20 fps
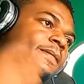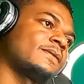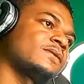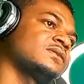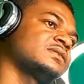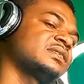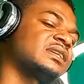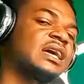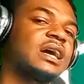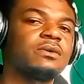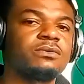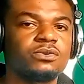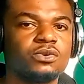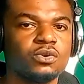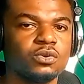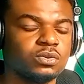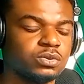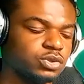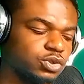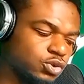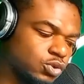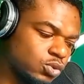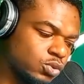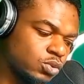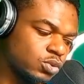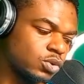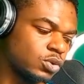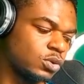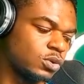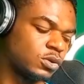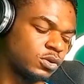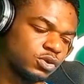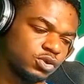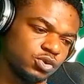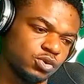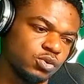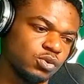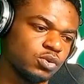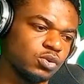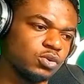You see how it goes? So
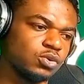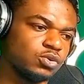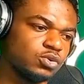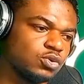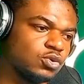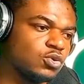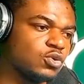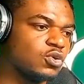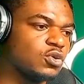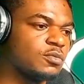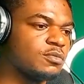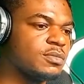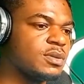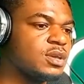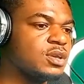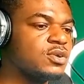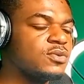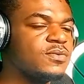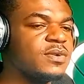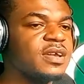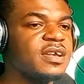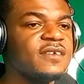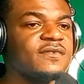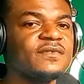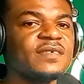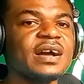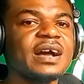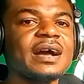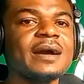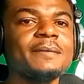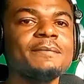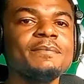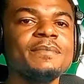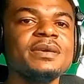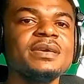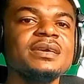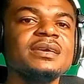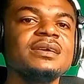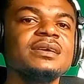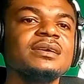do mi re fa
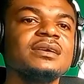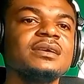mi